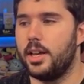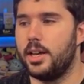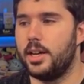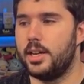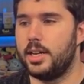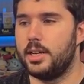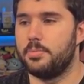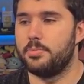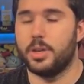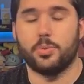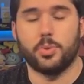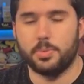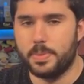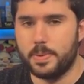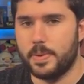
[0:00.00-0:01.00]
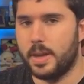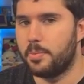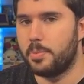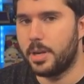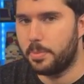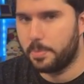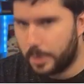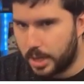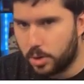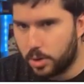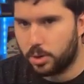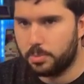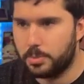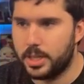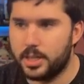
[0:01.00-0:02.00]
It wouldn't have been a big
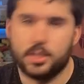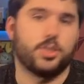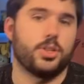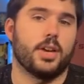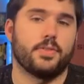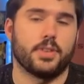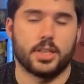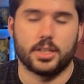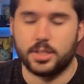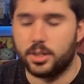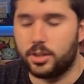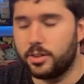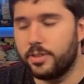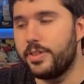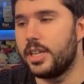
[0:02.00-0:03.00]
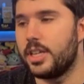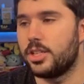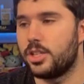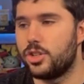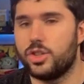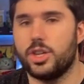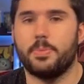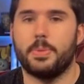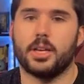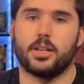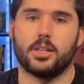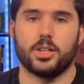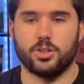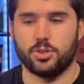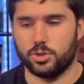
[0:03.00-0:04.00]
one because you have to consider fees and shipping
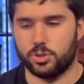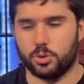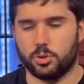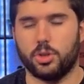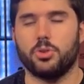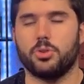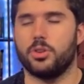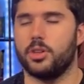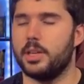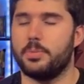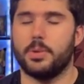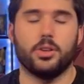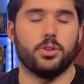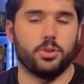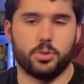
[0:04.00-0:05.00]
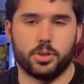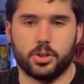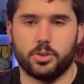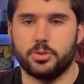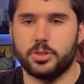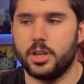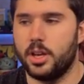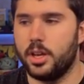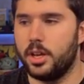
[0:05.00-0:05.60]
unless you sold locally, but who knows?